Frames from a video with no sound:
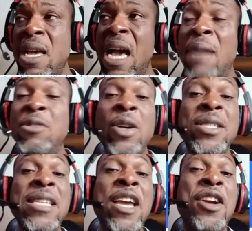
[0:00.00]
I'm
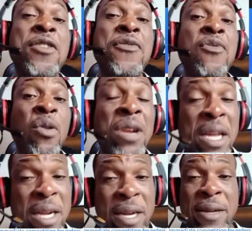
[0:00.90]
just a
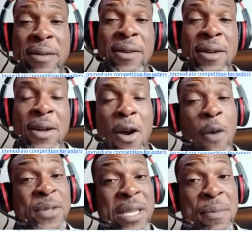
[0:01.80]
chronic
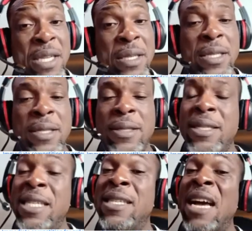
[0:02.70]
optimist
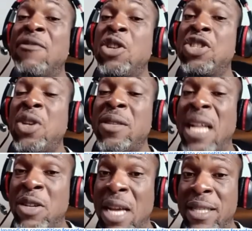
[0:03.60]
since they have not shut
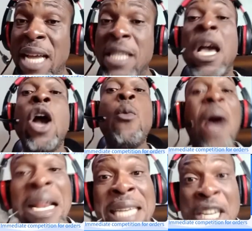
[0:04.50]
down their site.
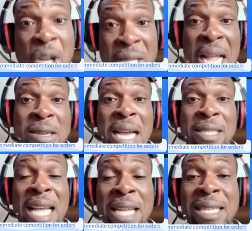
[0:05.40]
When they shut down their
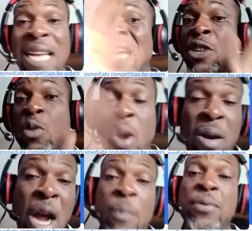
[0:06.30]
site and they are no
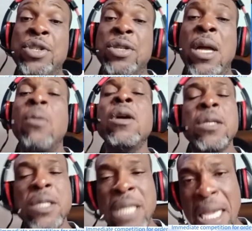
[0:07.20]
longer operational,
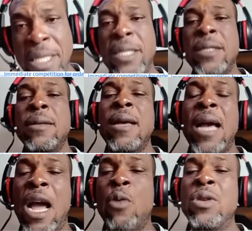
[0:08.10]
yes,
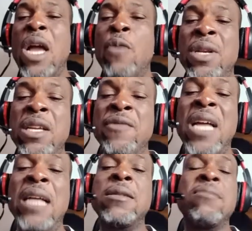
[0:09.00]
I will now believe
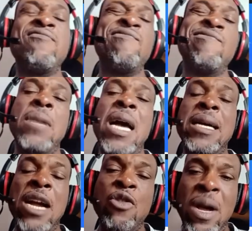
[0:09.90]
that I
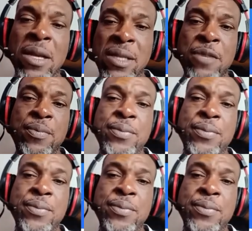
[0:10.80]
can go and sleep.